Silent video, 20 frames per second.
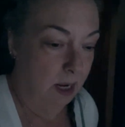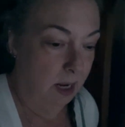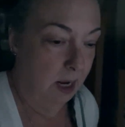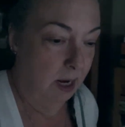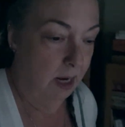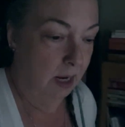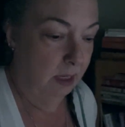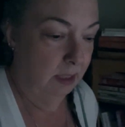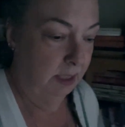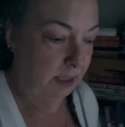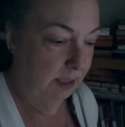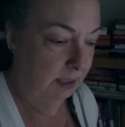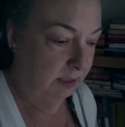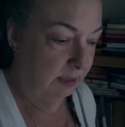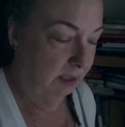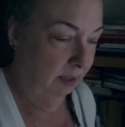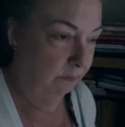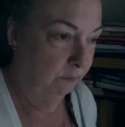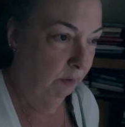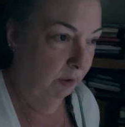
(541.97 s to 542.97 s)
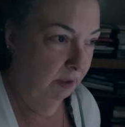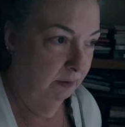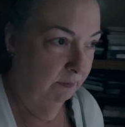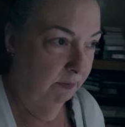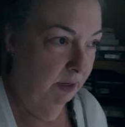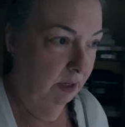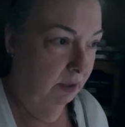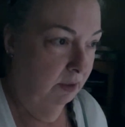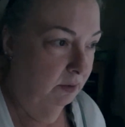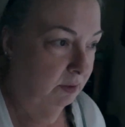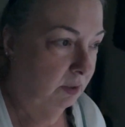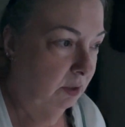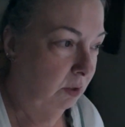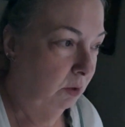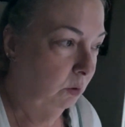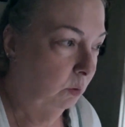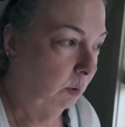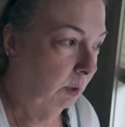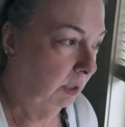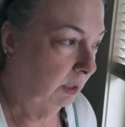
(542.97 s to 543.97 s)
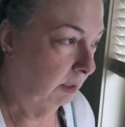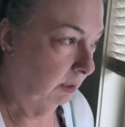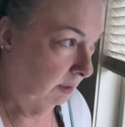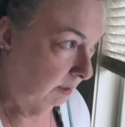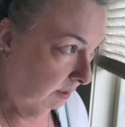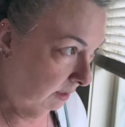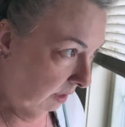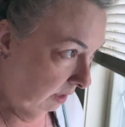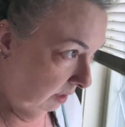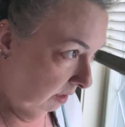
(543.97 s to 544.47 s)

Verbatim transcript: And he is a friend of theirs who is